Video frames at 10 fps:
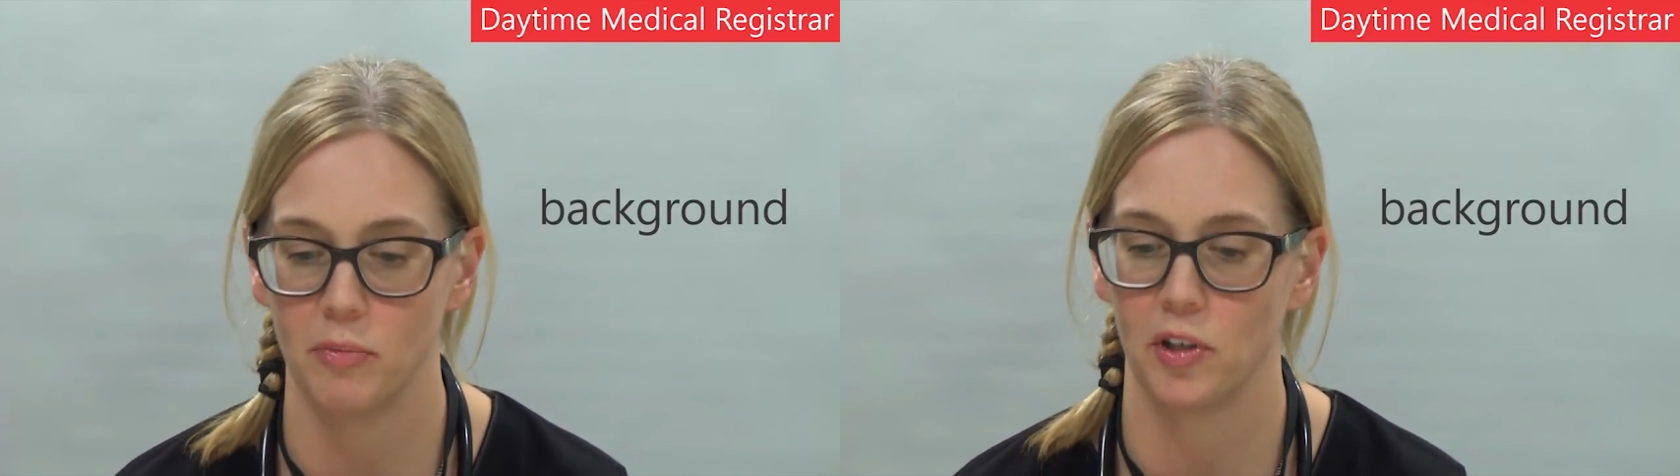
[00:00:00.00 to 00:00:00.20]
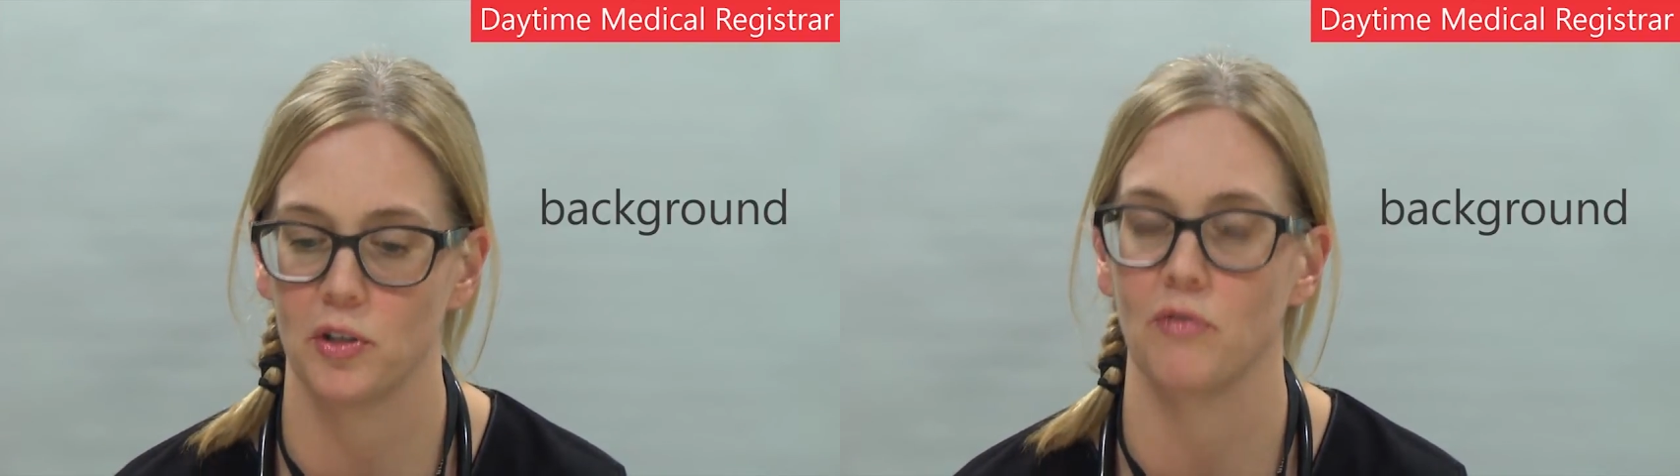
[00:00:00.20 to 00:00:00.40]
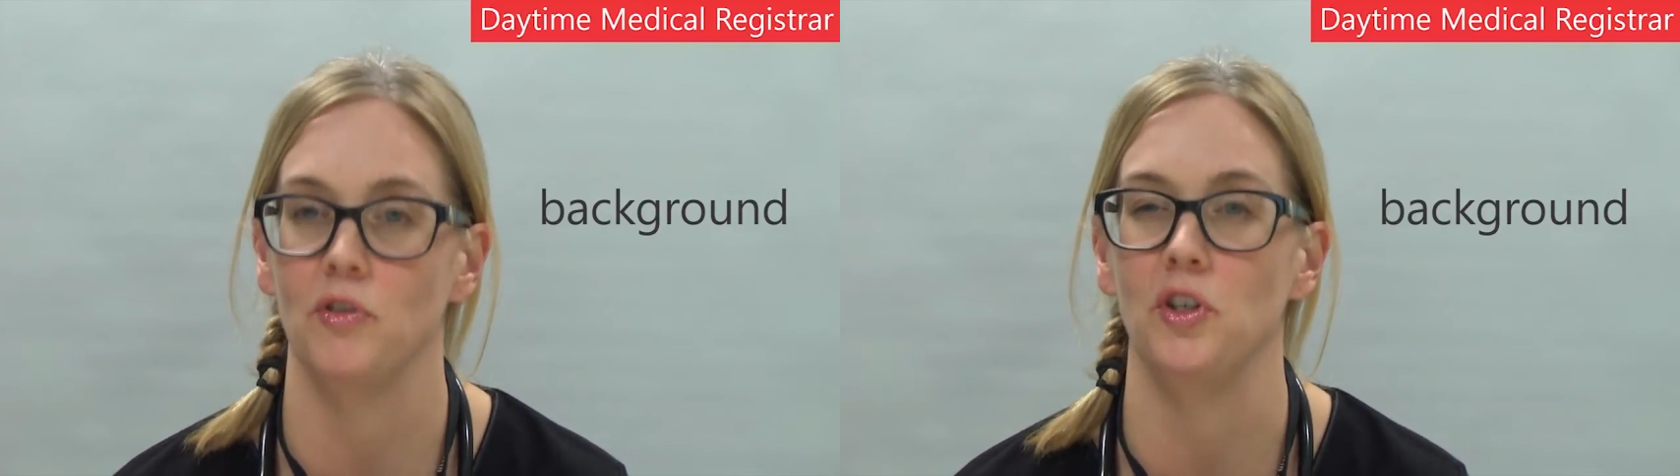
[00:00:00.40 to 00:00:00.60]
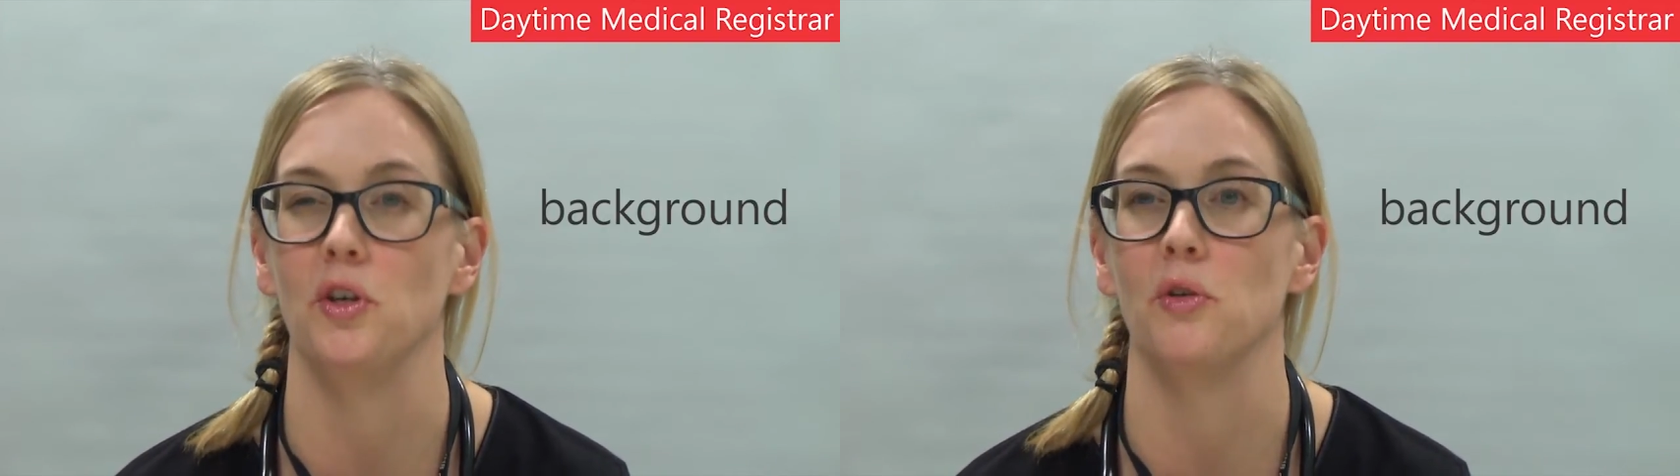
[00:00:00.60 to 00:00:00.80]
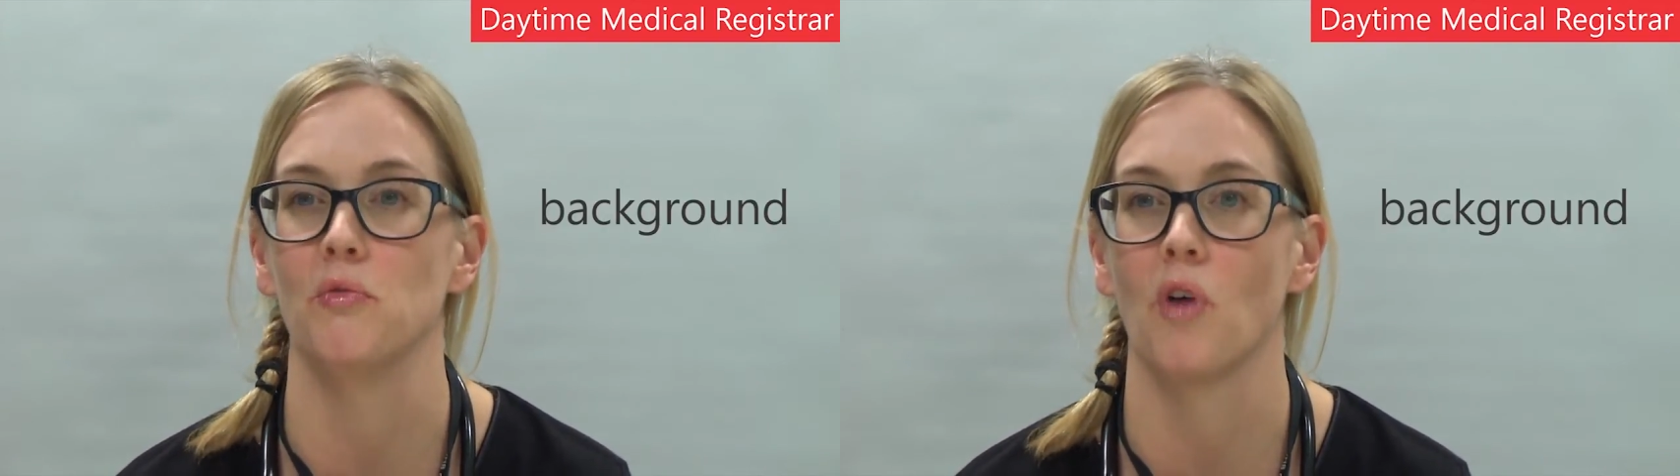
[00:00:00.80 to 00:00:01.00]
because of
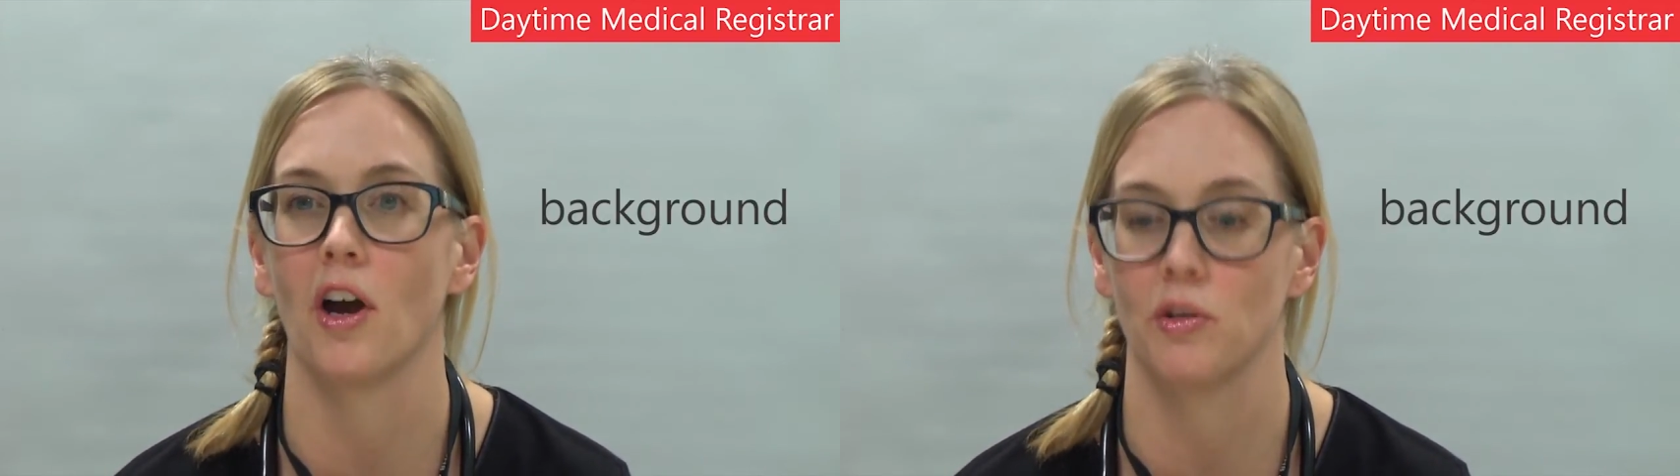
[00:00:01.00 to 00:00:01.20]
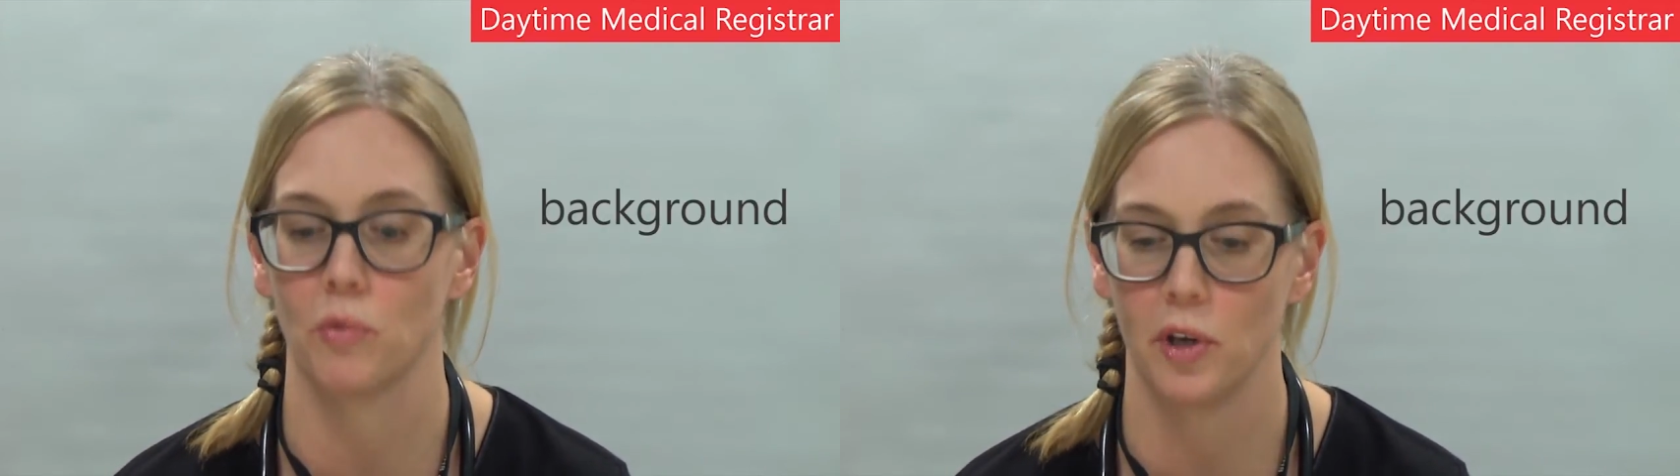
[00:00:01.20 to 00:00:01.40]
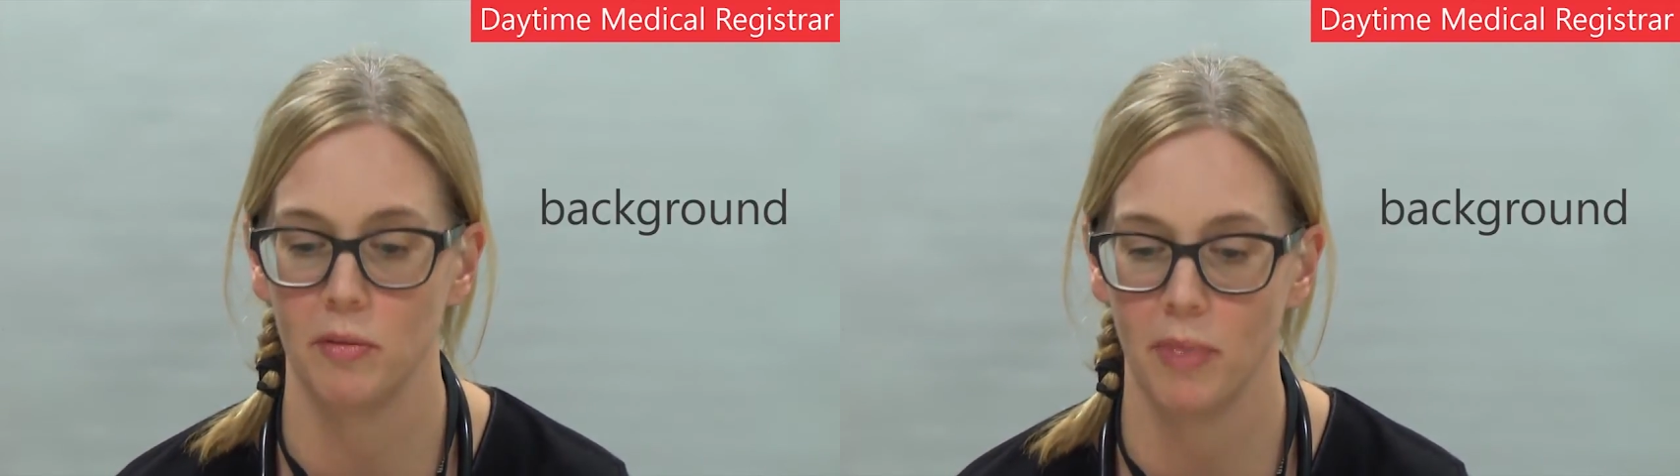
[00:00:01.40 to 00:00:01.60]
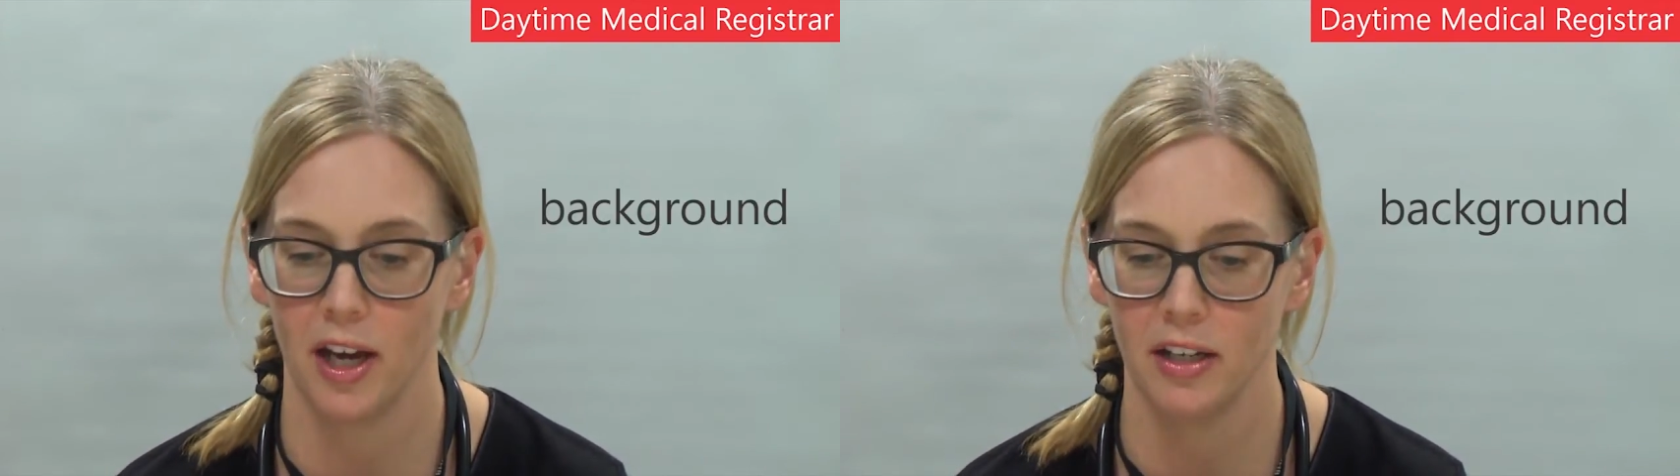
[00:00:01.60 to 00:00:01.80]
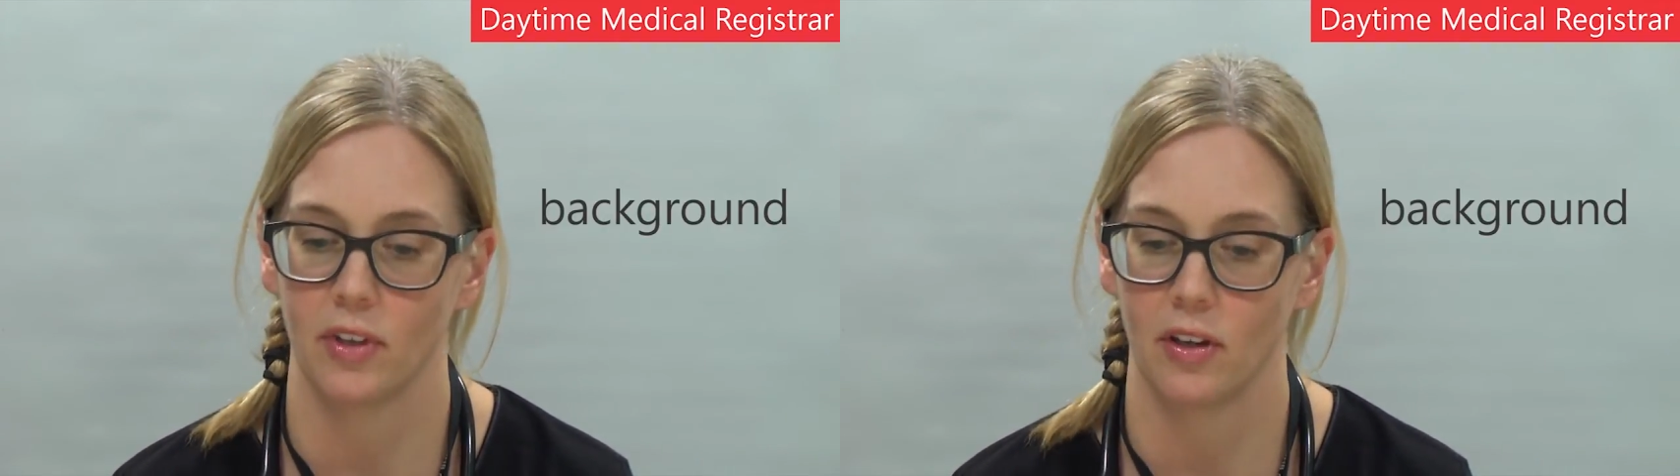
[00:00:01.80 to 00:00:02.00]
new right groin pain.